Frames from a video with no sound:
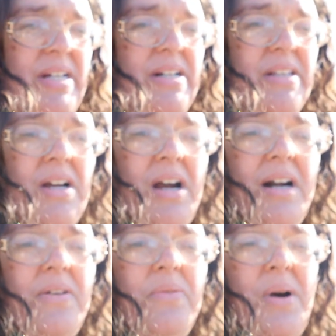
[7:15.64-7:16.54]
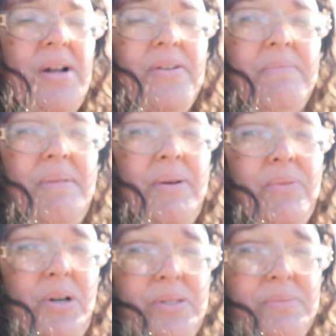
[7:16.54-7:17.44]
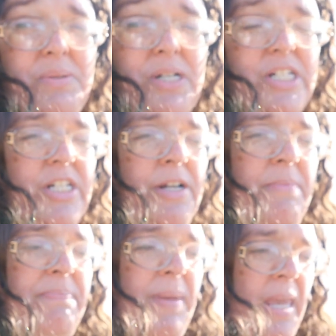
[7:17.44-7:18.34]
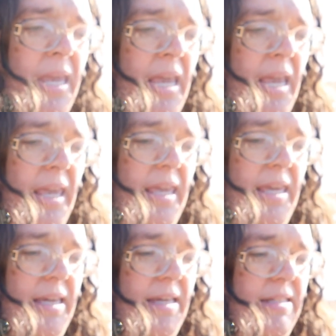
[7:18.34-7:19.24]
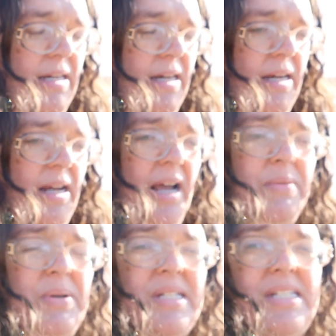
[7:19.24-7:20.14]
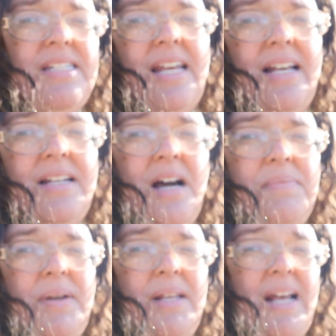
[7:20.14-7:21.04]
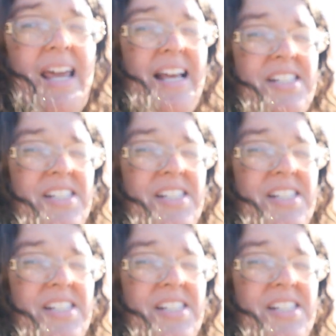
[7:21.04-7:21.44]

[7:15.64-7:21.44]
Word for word: here in the garden watering my rose bush, and uh, I went to stand up and I had a